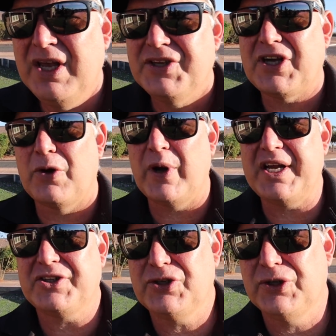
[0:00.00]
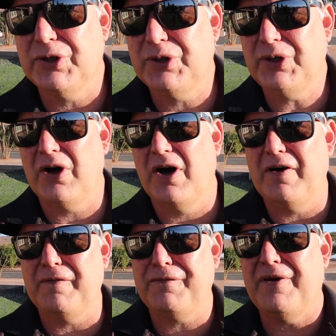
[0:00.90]
So week 2
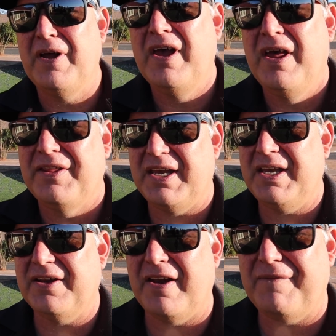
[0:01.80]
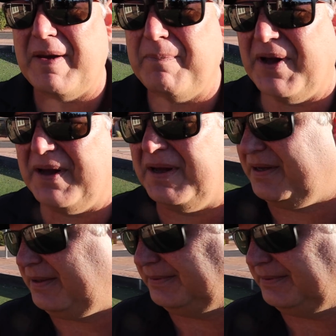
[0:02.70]
of the November